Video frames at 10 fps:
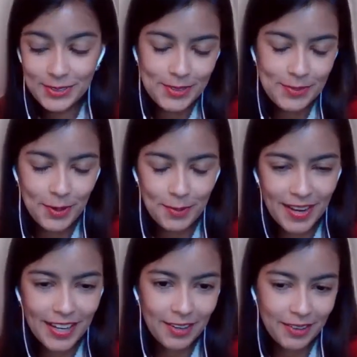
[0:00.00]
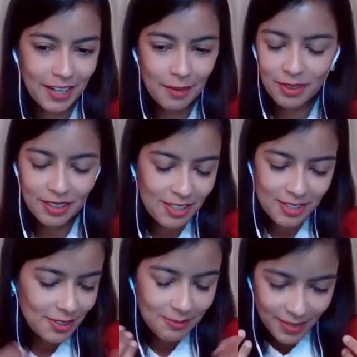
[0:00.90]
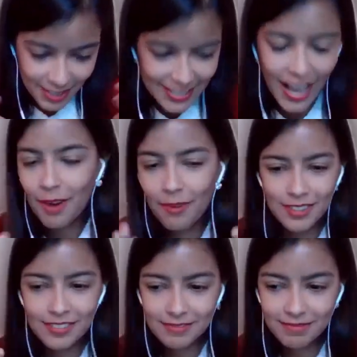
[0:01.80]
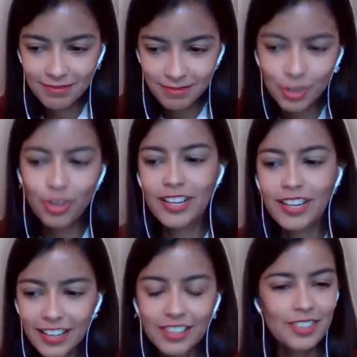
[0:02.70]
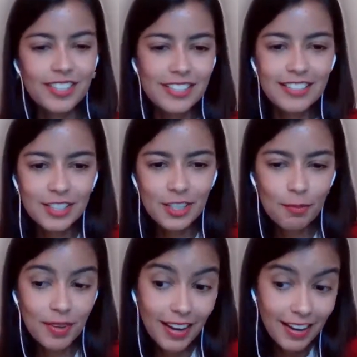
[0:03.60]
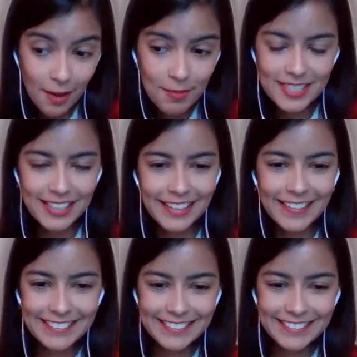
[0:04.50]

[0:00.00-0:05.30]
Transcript: support my career, but also because I was truly interested in the topic and I'm a student.